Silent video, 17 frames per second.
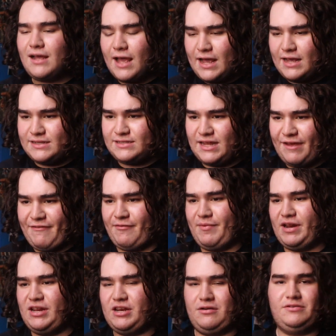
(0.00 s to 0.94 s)
As
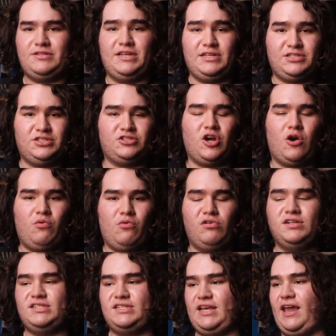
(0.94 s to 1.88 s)
everybody knows, it is Star
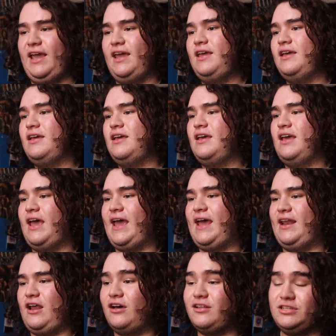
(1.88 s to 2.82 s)
Wars Day,
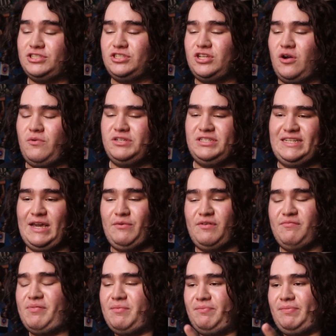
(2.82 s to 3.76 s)
and on the Star Wars Day,
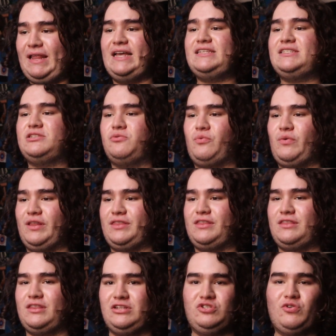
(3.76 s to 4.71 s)
we've been blessed
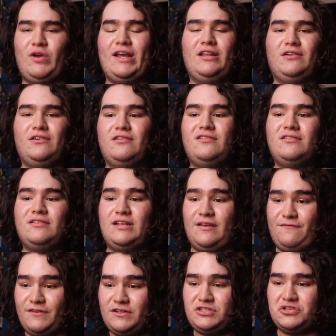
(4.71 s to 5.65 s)
with the trailer,
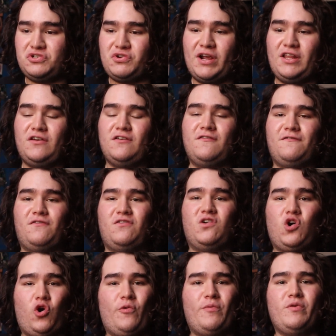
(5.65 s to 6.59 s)
the official trailer
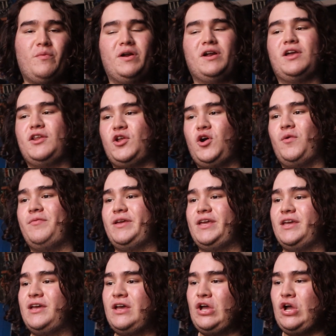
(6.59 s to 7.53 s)
for Obi-Wan
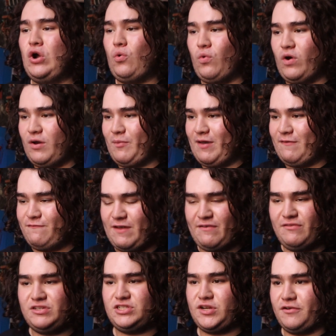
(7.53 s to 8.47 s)
Kenobi, one of my
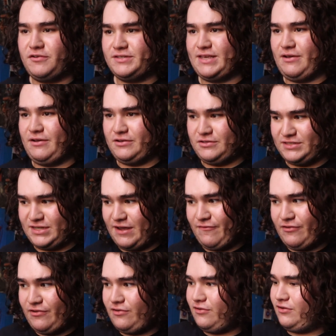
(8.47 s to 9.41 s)
favorite Star Wars characters
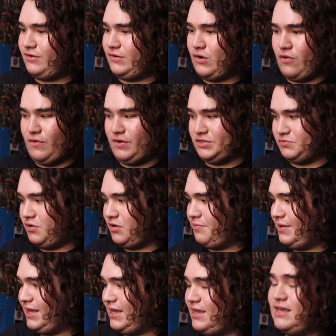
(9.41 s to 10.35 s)
ever, always
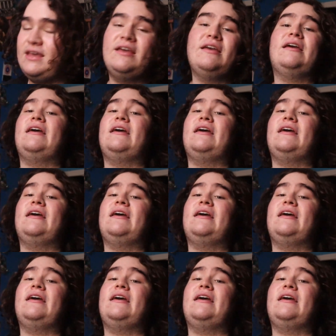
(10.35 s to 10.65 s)
will be,